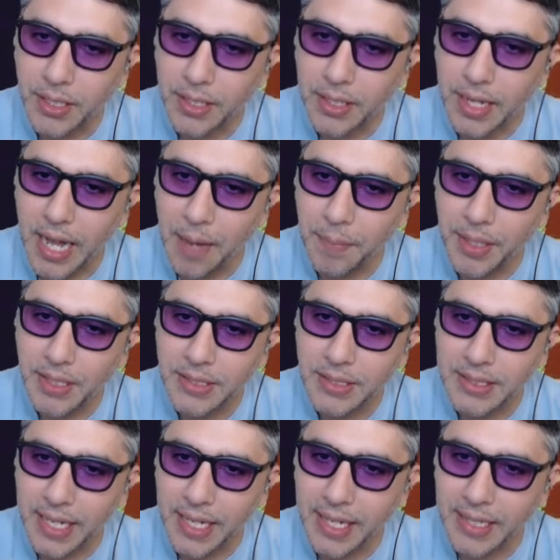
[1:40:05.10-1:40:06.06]
gonna
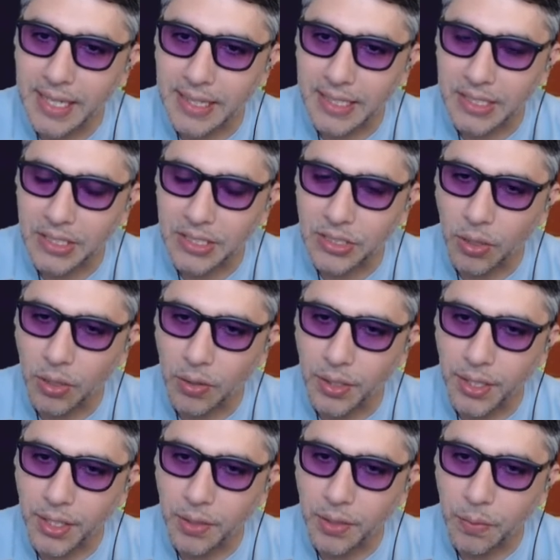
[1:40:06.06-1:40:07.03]
say that this is only
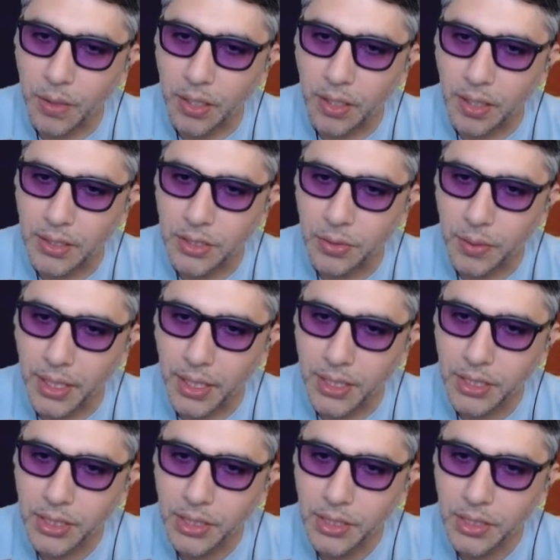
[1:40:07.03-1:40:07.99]
gonna work on Twitch